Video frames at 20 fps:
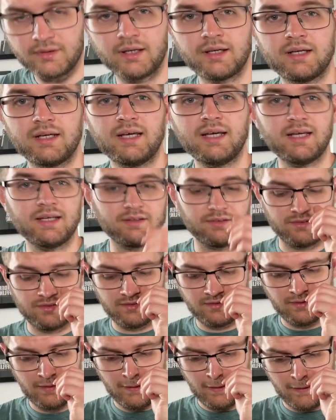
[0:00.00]
It
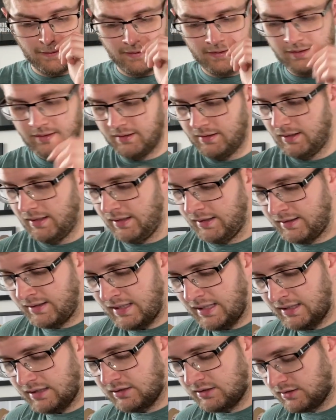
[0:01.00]
is a
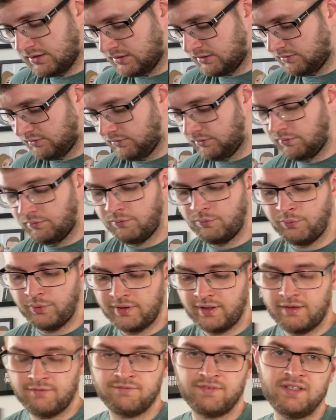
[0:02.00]
case with
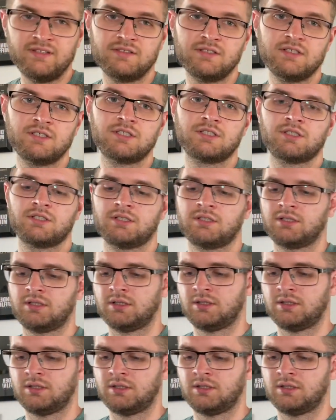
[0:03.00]
a vintage